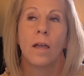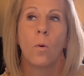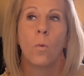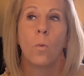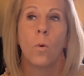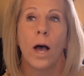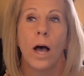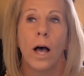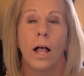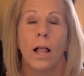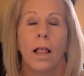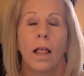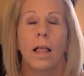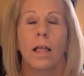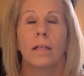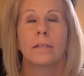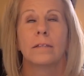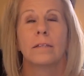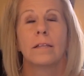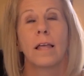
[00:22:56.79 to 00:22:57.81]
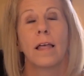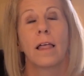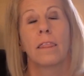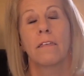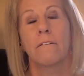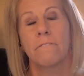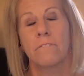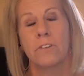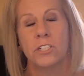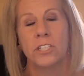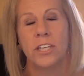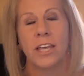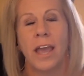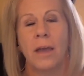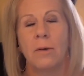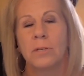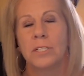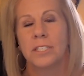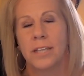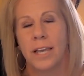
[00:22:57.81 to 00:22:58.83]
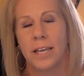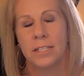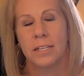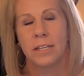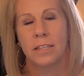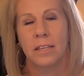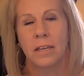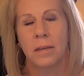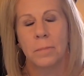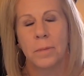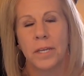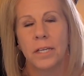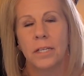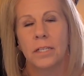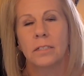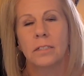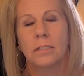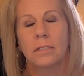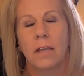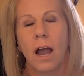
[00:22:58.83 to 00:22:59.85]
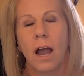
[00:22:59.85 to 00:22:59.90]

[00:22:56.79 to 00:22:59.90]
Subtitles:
Well, the first thing I would say to them is,